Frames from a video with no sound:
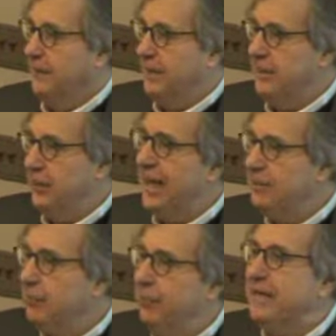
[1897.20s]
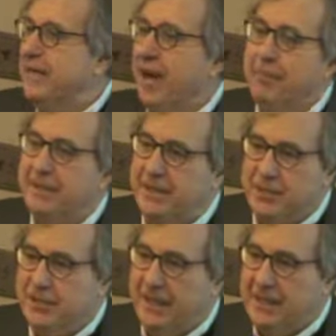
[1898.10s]
You can't win
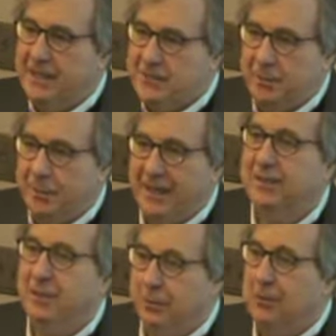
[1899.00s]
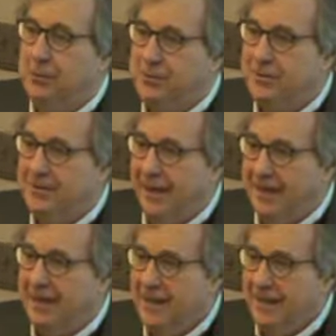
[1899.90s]
competition unless you break the rules.
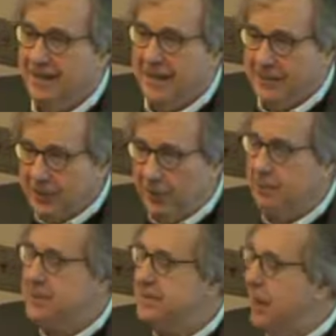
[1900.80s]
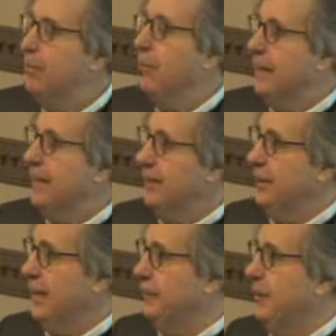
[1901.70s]
Right? There is always somewhere you
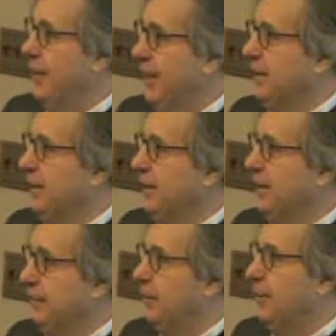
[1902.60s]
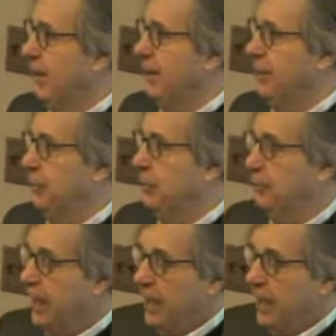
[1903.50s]
have a break rule.